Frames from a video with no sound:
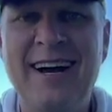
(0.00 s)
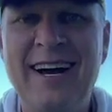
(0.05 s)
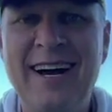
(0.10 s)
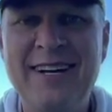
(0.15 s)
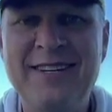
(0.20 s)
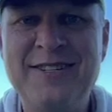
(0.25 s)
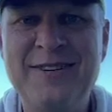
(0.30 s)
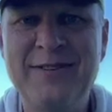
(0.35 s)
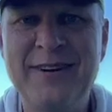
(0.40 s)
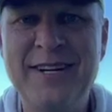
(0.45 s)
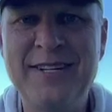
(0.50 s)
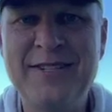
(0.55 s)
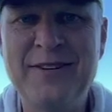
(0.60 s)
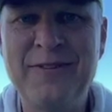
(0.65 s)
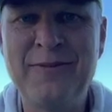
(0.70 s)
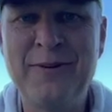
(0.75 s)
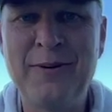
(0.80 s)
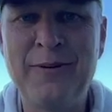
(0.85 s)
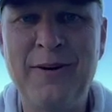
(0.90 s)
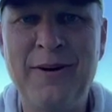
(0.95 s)
to each
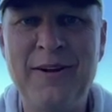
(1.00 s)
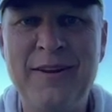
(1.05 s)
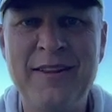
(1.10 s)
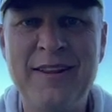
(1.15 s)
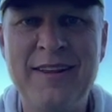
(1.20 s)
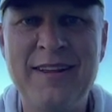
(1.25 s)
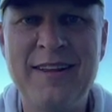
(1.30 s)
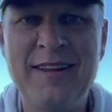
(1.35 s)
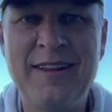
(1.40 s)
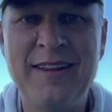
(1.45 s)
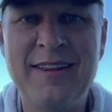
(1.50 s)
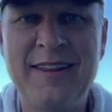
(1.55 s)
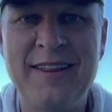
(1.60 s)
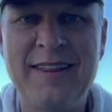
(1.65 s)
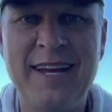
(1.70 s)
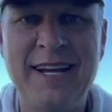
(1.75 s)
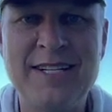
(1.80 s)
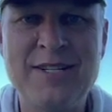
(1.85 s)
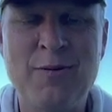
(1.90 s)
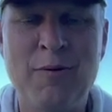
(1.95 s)
of you all of the
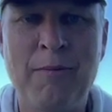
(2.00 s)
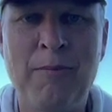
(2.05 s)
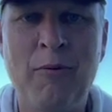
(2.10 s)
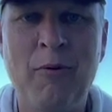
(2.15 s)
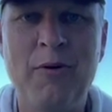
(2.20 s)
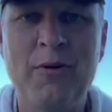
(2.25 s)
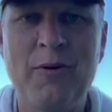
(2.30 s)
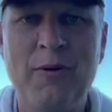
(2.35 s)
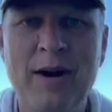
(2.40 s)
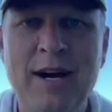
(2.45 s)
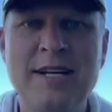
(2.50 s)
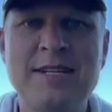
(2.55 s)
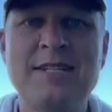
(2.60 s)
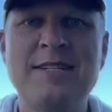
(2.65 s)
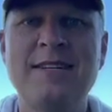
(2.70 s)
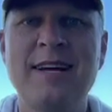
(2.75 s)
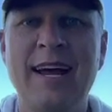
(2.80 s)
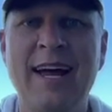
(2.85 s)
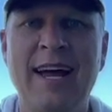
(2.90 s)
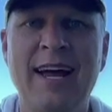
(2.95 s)
things that were important to
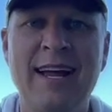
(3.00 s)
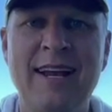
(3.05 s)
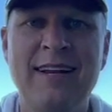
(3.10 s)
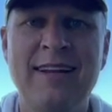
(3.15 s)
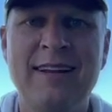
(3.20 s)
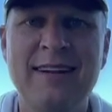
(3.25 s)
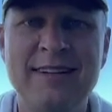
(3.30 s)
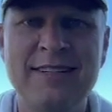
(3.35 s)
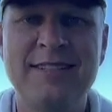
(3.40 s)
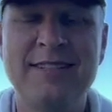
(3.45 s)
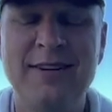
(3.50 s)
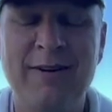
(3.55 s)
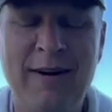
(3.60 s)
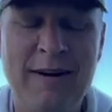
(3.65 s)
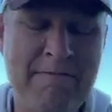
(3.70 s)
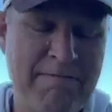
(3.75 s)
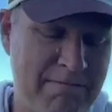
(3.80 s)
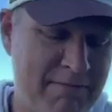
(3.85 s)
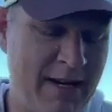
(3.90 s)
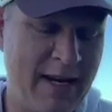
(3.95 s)
us. And so
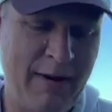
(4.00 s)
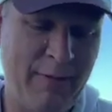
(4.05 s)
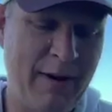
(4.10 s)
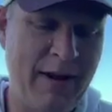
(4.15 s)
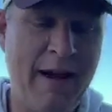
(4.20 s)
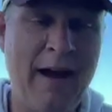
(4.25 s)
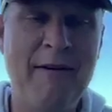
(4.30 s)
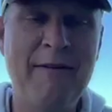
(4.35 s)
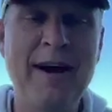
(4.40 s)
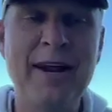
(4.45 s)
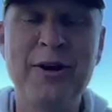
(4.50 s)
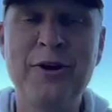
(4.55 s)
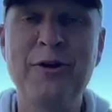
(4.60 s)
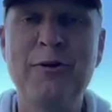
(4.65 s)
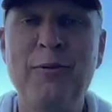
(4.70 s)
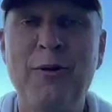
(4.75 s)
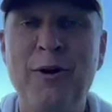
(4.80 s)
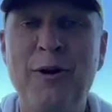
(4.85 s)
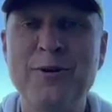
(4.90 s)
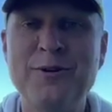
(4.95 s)
I've had a good
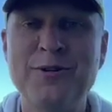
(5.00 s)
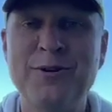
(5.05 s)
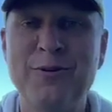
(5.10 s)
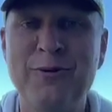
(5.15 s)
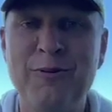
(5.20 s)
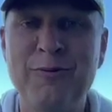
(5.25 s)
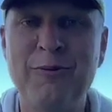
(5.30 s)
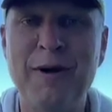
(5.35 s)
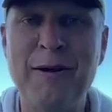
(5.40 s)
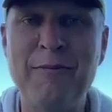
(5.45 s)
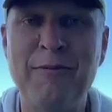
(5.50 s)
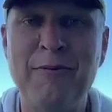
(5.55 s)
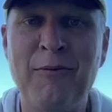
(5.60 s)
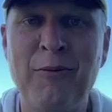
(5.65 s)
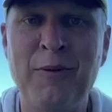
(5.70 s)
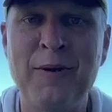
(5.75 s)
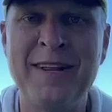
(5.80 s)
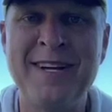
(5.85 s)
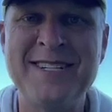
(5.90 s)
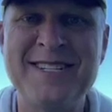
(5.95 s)
rehearsal right
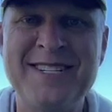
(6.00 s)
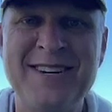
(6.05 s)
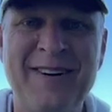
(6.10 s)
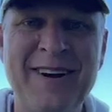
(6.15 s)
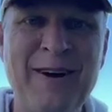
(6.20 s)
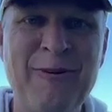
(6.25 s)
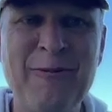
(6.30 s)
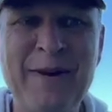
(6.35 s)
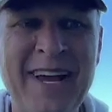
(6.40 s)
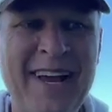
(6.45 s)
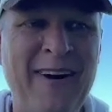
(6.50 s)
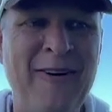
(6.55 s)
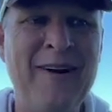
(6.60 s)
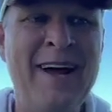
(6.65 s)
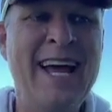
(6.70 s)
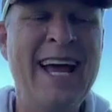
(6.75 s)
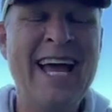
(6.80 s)
before this. So here we go.